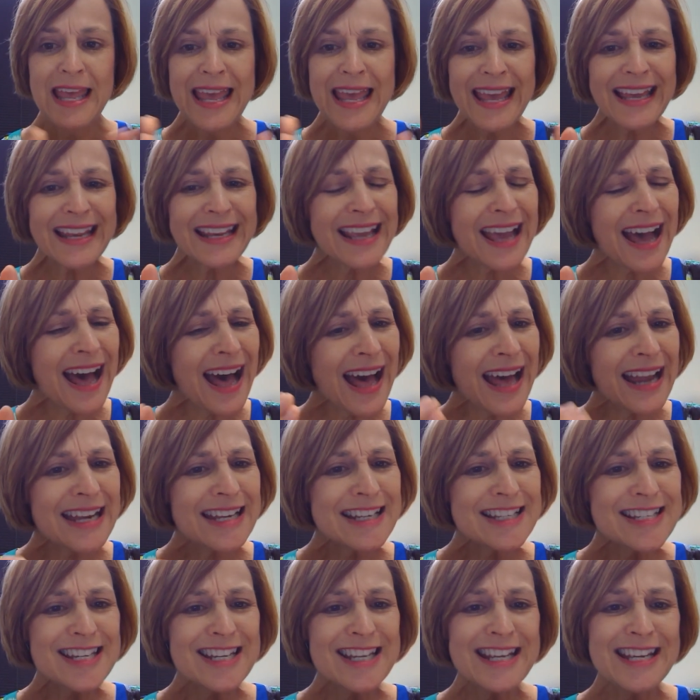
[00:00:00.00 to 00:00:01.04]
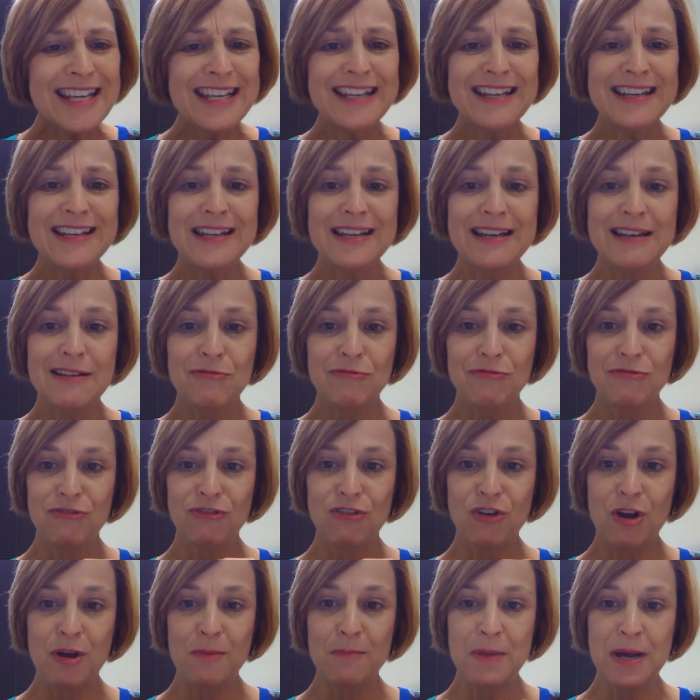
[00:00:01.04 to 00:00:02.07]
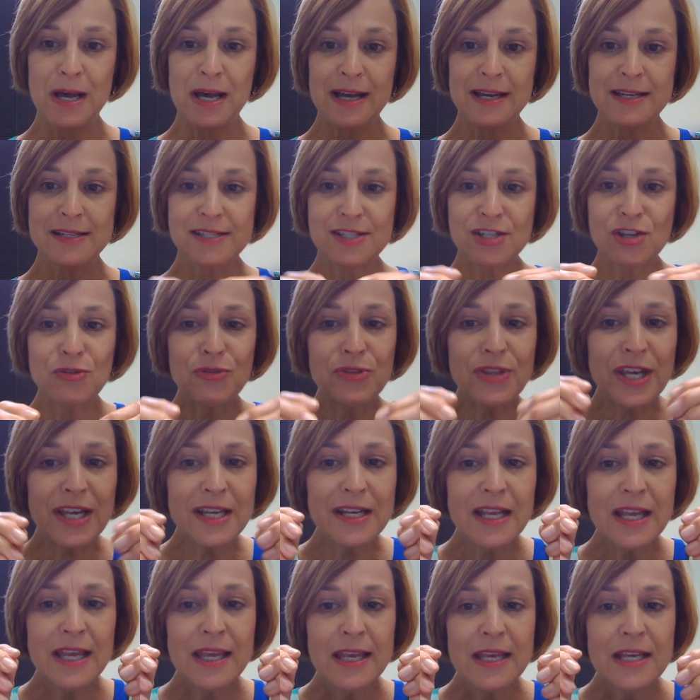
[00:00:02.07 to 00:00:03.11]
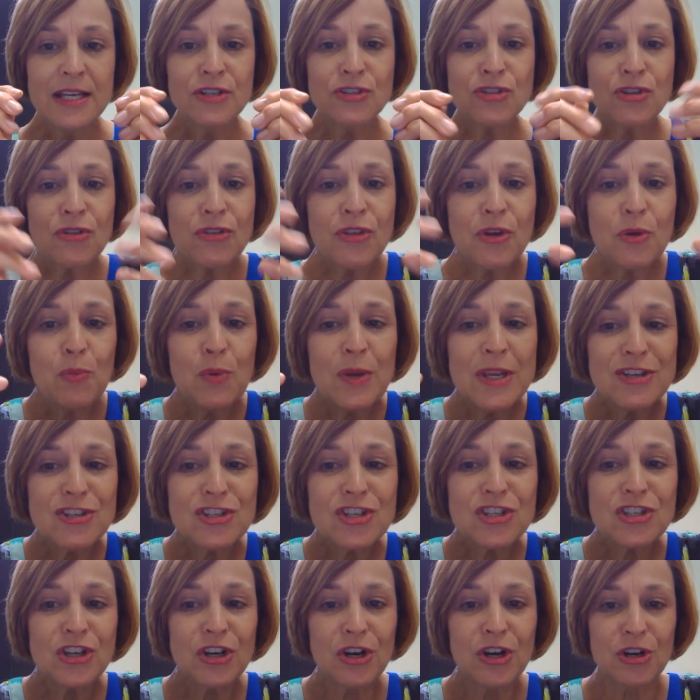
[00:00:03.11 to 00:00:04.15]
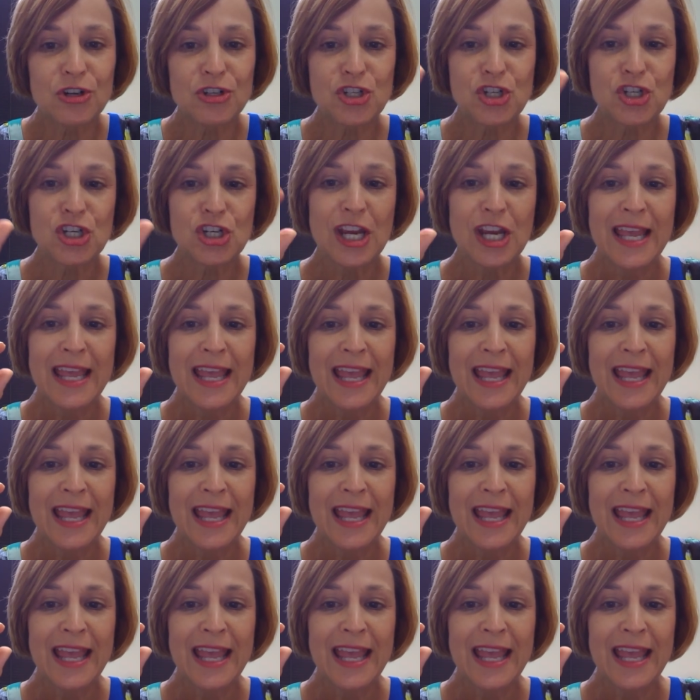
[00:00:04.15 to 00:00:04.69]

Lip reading: And God is hidden from us so that we search.